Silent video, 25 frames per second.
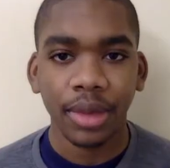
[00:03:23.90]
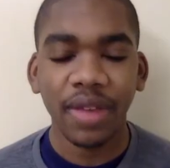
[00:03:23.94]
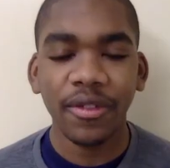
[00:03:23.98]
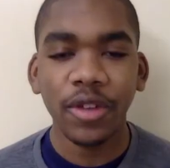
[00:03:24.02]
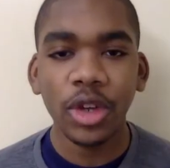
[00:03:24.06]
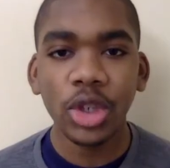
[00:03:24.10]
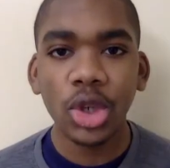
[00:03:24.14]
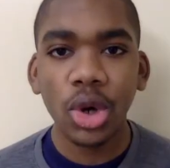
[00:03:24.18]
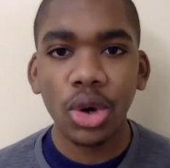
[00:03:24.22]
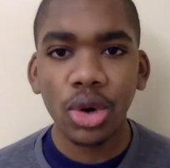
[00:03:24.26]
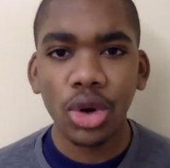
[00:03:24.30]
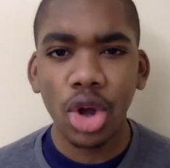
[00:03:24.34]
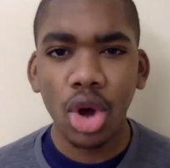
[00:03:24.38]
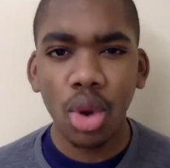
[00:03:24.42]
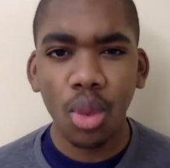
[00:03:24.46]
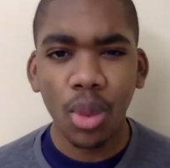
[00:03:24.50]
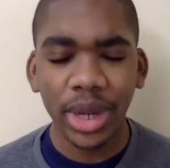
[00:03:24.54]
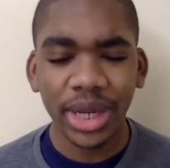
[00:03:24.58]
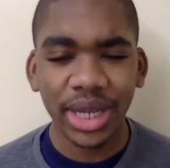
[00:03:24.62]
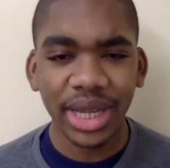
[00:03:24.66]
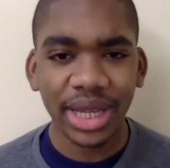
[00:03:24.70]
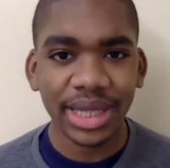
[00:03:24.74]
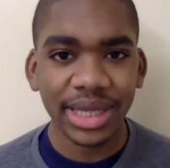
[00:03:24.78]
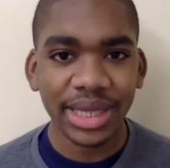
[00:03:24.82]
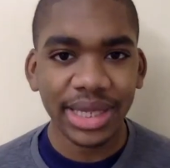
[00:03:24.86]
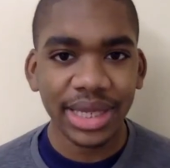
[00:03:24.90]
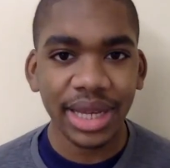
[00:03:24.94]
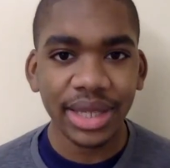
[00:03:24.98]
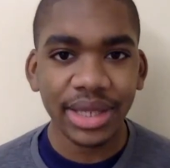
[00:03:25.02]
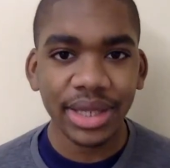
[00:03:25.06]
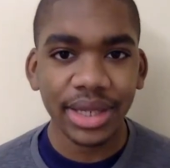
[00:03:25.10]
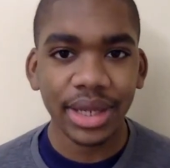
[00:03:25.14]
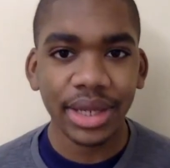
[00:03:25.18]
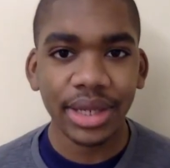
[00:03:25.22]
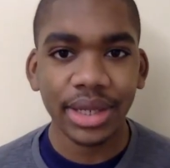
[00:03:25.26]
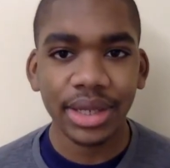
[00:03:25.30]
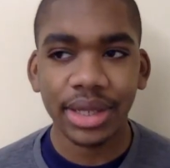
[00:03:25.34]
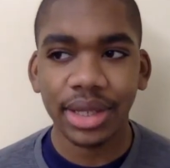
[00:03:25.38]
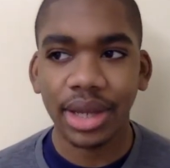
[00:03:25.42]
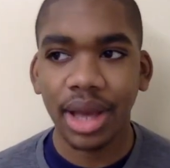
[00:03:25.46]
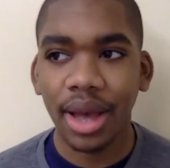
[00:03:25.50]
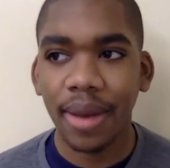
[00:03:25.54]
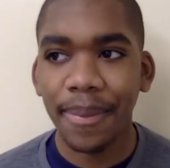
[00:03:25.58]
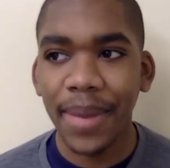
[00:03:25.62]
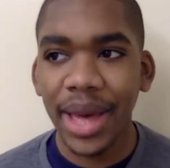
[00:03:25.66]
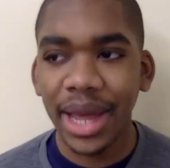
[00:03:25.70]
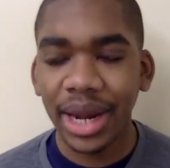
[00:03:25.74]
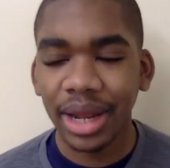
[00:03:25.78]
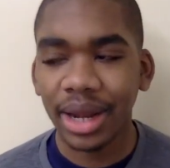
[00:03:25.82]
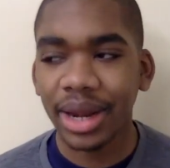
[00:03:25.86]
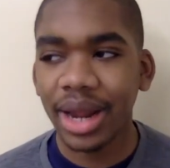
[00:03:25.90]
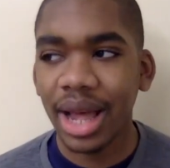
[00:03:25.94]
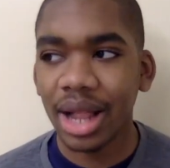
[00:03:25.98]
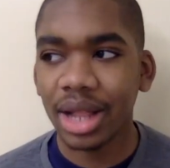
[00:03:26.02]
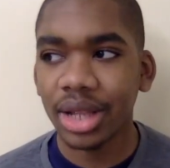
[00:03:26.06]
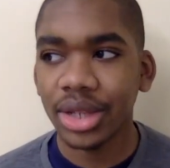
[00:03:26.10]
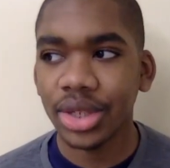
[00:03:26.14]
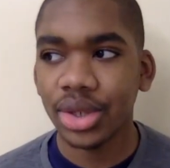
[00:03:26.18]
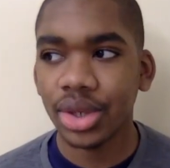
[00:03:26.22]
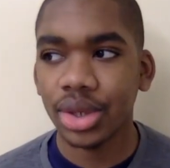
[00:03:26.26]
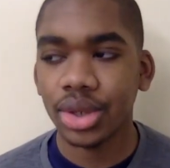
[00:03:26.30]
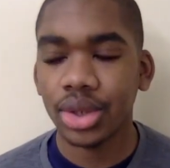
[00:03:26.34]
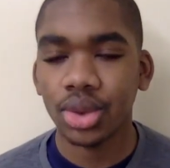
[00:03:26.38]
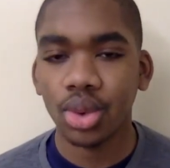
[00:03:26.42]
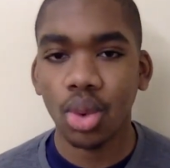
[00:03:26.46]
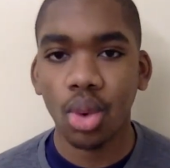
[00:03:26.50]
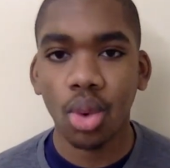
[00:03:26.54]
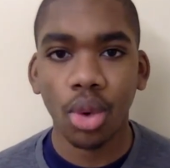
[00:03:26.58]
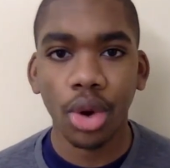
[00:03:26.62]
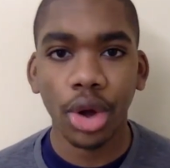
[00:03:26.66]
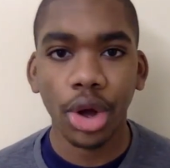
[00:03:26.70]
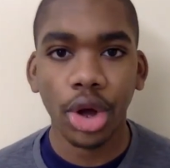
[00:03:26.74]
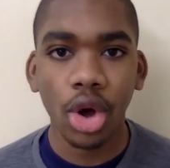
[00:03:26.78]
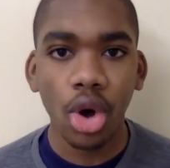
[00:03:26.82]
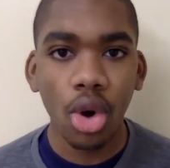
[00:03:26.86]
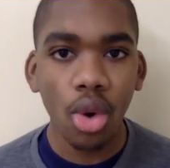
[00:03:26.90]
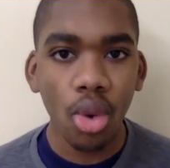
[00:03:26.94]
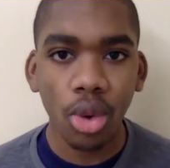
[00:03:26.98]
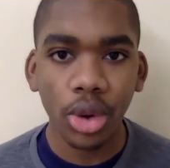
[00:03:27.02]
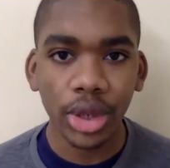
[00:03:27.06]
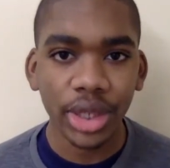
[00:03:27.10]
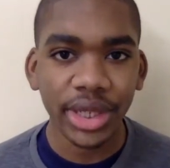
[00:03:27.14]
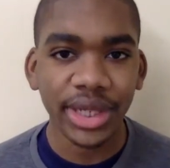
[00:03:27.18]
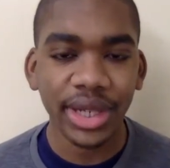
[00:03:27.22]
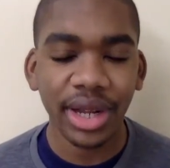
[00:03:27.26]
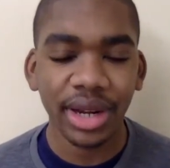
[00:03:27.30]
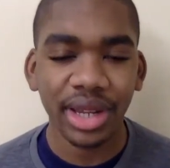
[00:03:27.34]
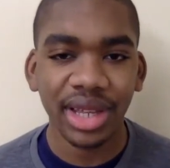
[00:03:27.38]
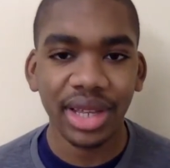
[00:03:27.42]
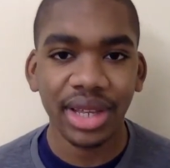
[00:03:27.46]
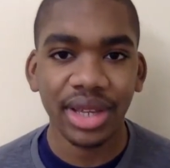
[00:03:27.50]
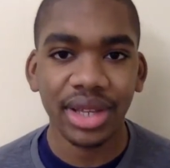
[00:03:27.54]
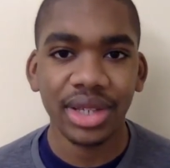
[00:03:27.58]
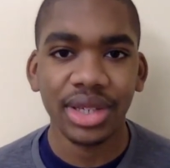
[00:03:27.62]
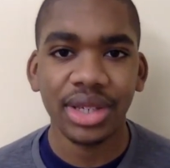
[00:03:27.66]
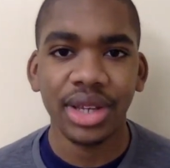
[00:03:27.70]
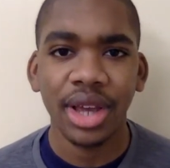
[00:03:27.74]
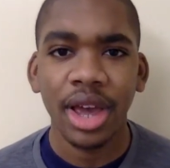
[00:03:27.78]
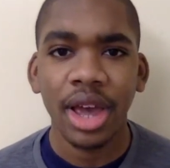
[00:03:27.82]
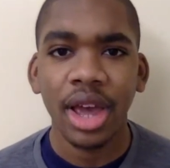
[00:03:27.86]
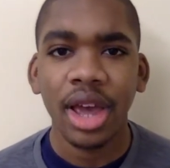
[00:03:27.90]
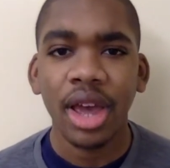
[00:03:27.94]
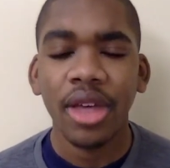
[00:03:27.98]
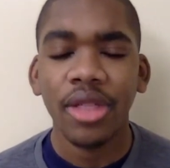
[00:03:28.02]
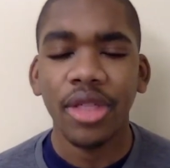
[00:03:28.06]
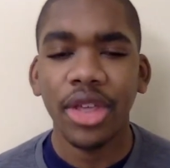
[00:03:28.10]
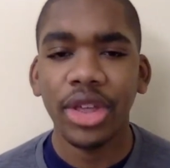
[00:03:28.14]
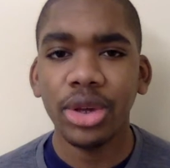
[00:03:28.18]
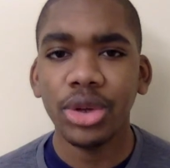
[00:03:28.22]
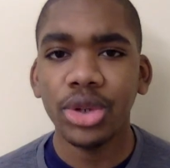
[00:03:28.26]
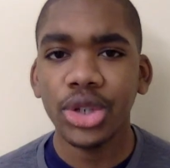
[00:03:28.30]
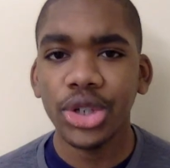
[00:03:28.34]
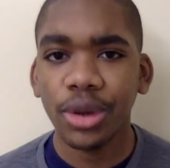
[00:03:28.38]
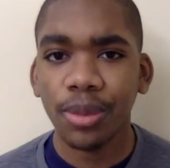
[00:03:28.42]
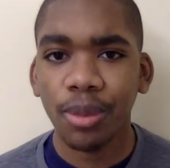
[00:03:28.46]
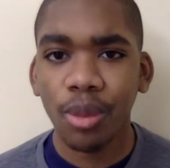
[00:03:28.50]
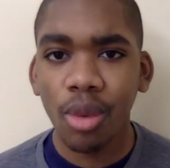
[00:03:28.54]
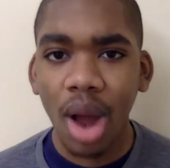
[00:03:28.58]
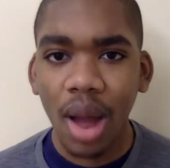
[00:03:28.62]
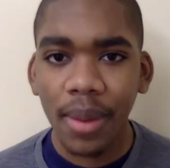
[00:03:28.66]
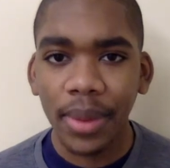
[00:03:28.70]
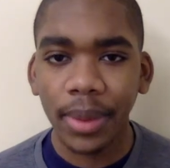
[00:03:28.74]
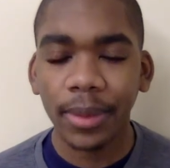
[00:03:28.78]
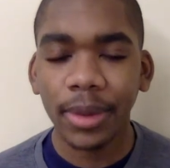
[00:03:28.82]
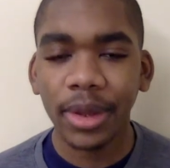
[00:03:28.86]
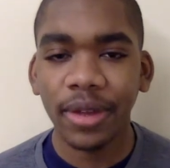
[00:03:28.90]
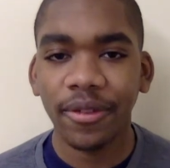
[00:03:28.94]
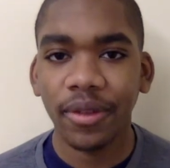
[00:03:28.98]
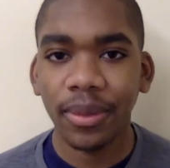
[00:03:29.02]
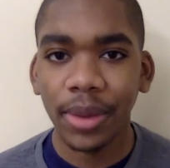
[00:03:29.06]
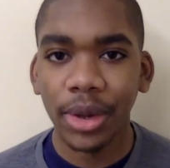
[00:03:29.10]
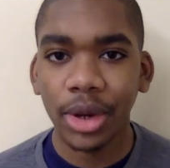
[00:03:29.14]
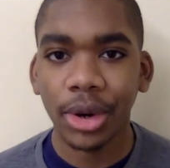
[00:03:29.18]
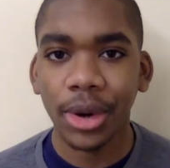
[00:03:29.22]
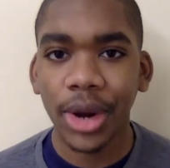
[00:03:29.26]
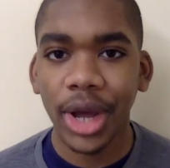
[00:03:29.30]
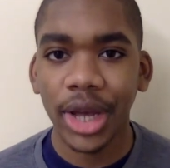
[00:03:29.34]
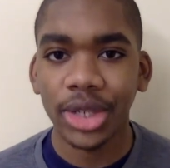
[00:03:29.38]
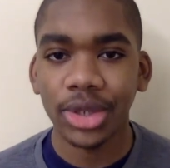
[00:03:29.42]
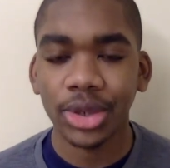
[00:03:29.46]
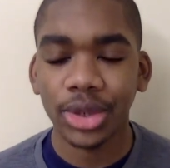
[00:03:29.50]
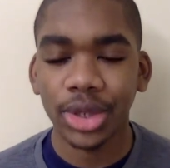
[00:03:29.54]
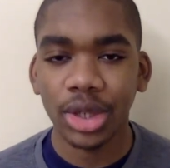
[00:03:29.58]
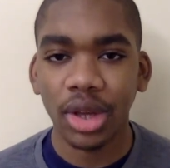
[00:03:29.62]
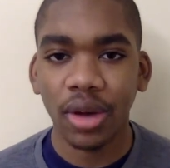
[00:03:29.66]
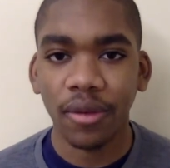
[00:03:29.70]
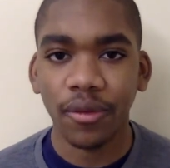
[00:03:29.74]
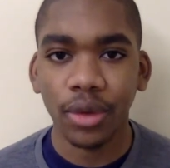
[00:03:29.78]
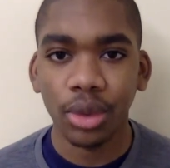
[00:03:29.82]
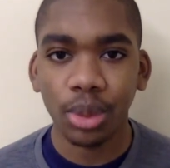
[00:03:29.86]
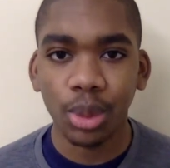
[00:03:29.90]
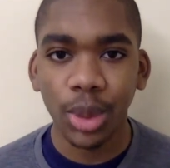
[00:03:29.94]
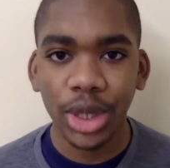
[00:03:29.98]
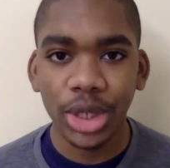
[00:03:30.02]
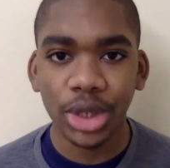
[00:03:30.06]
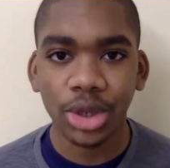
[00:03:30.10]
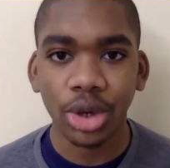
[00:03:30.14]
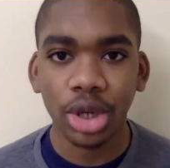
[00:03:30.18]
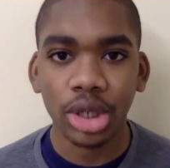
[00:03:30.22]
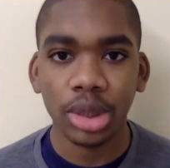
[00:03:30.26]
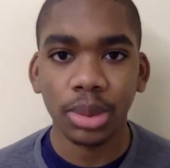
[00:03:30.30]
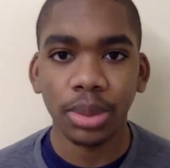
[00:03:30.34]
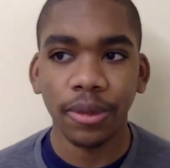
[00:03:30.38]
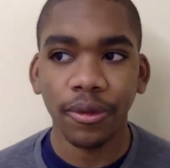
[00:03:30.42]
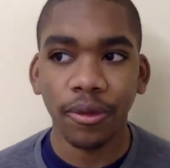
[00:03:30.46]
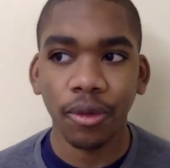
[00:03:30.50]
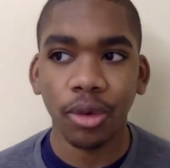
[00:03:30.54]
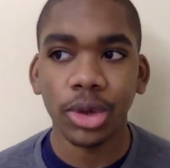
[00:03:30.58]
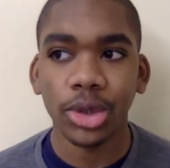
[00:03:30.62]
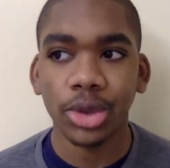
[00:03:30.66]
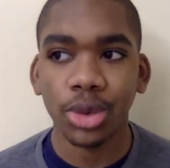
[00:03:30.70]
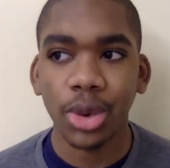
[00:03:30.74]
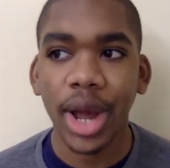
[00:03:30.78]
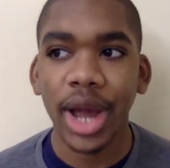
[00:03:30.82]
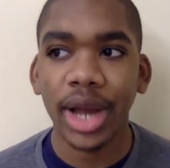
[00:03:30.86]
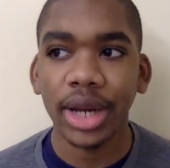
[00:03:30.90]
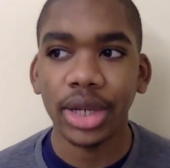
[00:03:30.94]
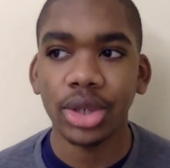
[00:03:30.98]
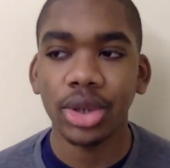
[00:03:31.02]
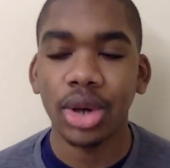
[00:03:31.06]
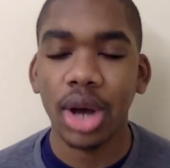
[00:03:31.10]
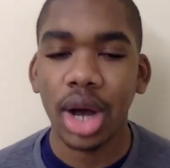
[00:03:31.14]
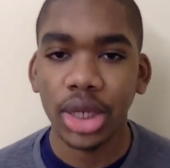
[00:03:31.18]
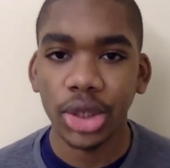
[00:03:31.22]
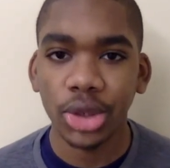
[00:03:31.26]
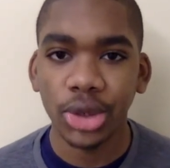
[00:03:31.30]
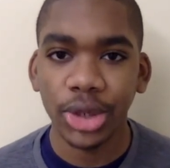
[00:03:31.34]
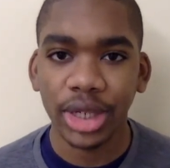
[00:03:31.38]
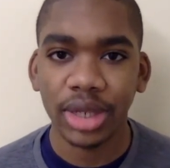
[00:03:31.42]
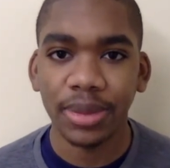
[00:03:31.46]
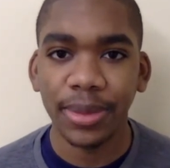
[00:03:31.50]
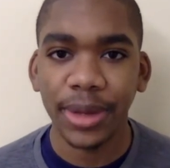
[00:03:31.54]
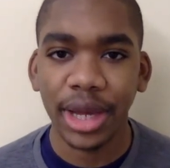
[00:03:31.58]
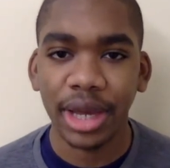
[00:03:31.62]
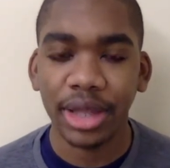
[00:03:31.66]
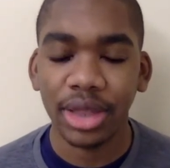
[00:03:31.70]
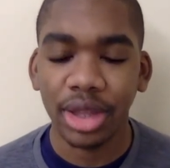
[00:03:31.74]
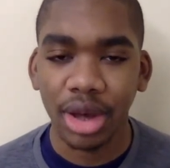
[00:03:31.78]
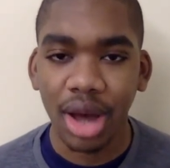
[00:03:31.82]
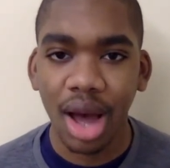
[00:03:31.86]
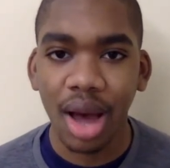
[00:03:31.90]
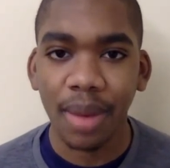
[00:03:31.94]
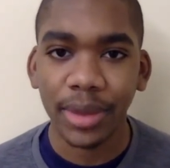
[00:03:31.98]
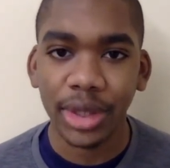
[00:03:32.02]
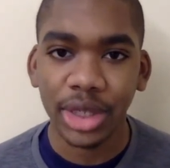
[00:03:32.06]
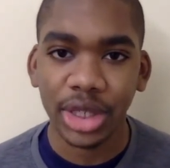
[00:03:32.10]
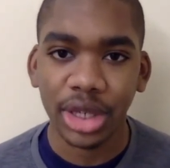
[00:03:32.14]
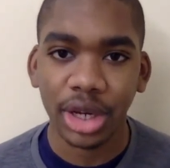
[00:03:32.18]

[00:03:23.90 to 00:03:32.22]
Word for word: If you don't know what consensus, a meta-analysis, or a cohort study is, then you should probably familiarize yourself with research before trying to contradict me in the comment